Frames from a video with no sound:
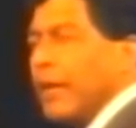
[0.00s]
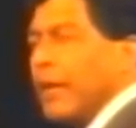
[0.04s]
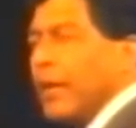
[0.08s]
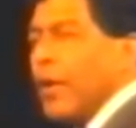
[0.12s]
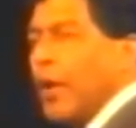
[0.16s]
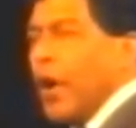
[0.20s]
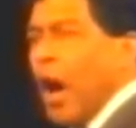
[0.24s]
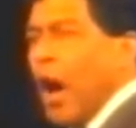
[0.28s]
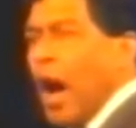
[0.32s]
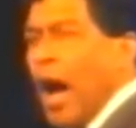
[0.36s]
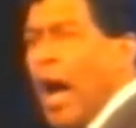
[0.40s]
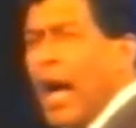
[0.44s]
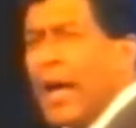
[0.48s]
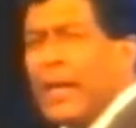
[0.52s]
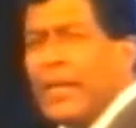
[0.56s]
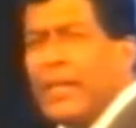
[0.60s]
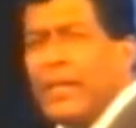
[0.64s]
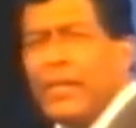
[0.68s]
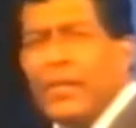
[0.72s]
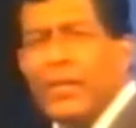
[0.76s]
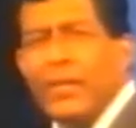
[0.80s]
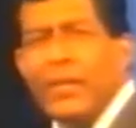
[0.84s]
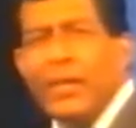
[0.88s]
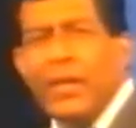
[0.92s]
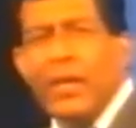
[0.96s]

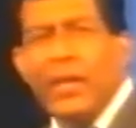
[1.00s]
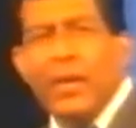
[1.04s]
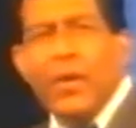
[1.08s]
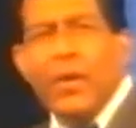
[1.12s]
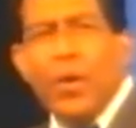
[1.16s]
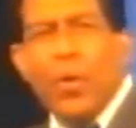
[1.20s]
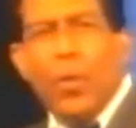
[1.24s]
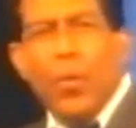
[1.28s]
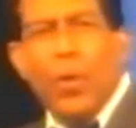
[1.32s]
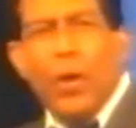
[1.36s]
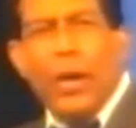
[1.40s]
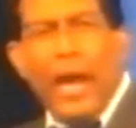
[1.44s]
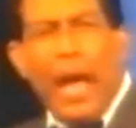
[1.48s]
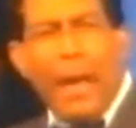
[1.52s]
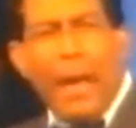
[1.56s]
God will